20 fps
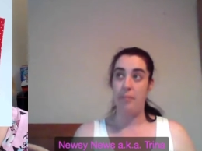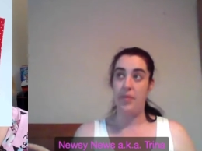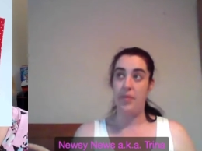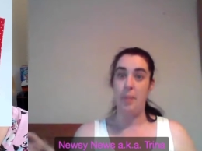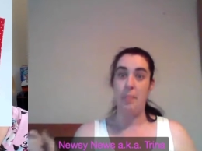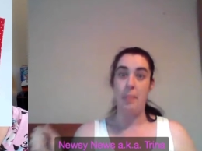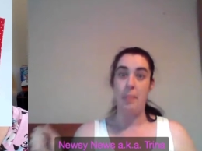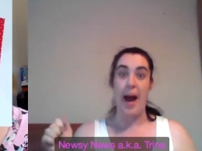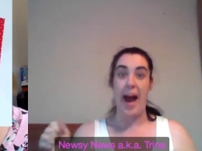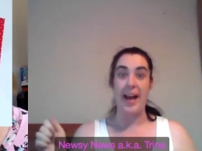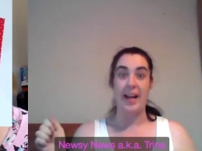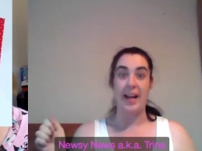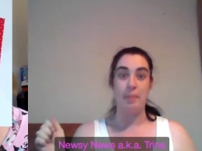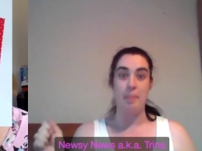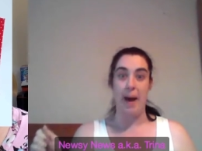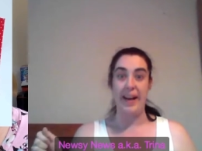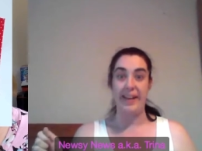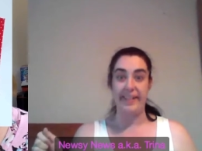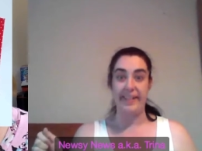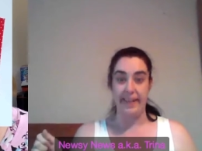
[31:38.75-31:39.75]
the bag
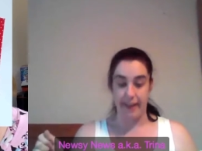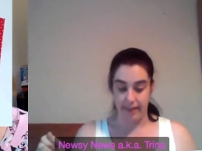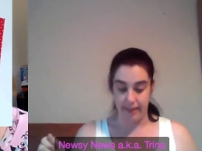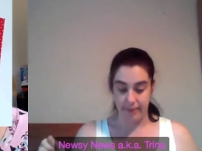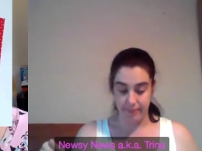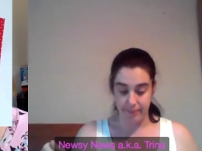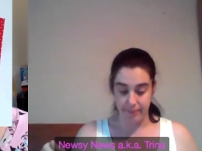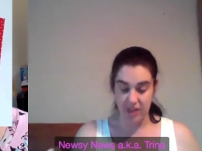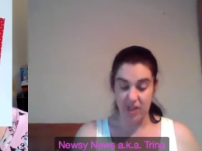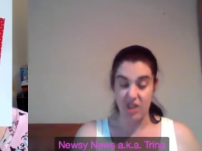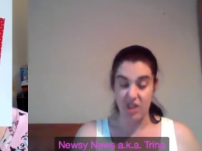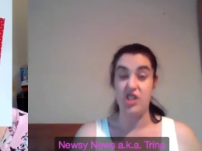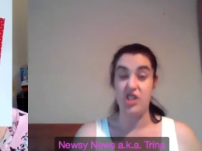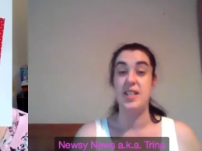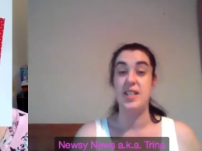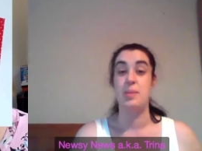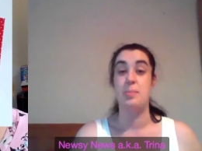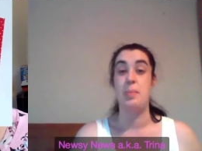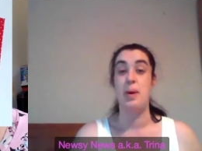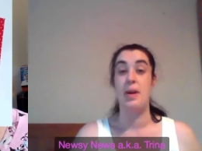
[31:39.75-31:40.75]
maker because
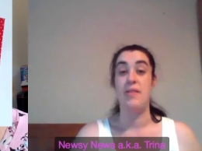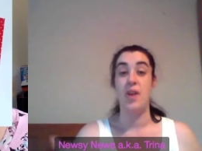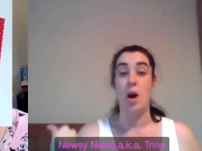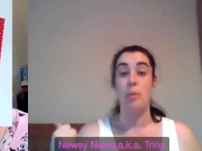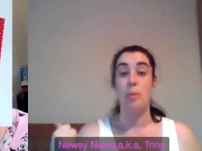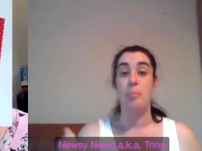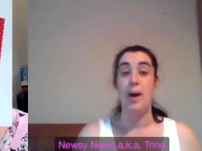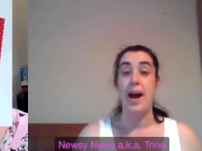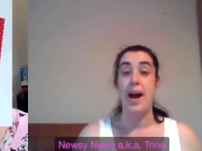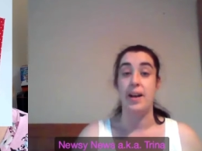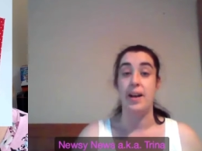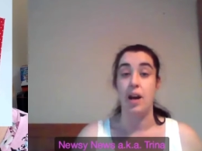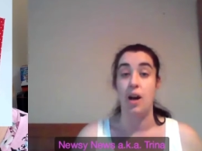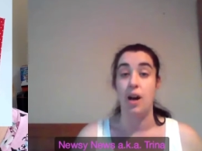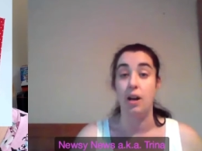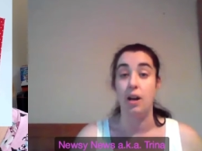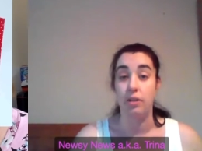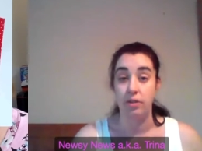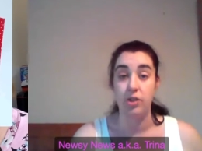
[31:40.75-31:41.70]
she's a bit of an old bagger.